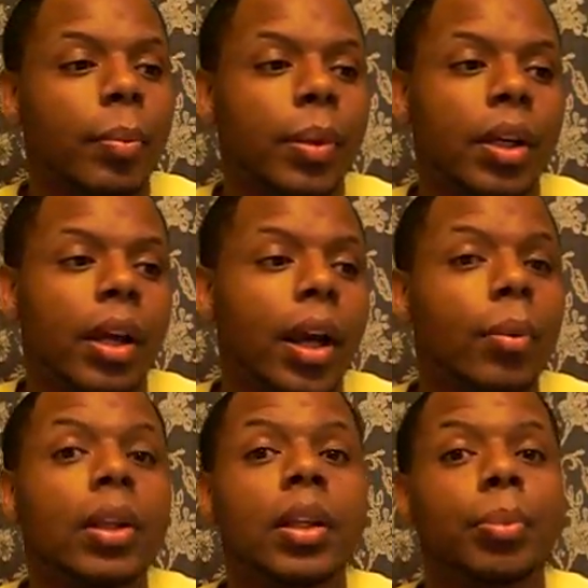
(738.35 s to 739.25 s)
But I
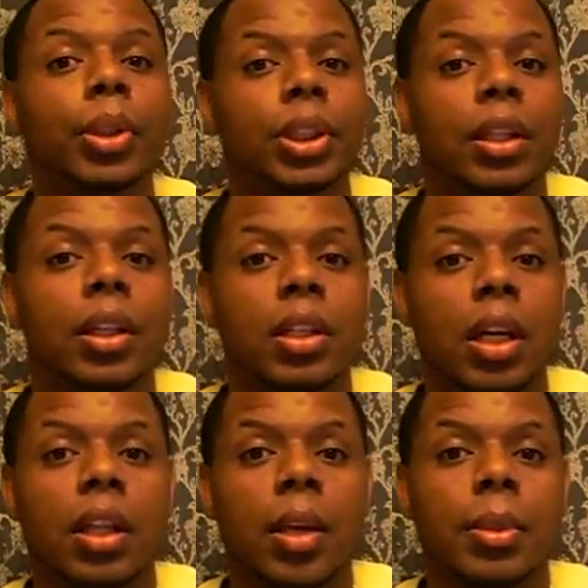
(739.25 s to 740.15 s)
really didn't appreciate that
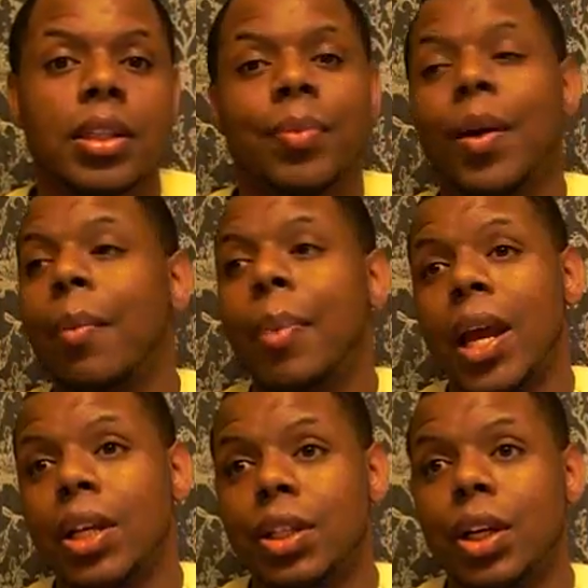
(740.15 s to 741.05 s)
Don Lemon stepped there and
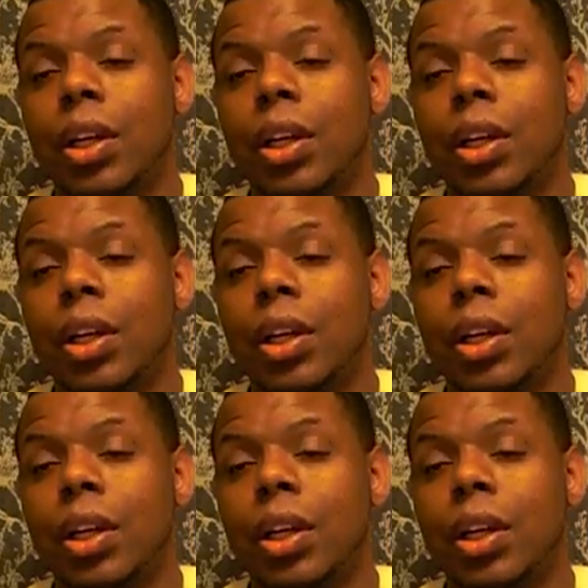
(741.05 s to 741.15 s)
bashed her.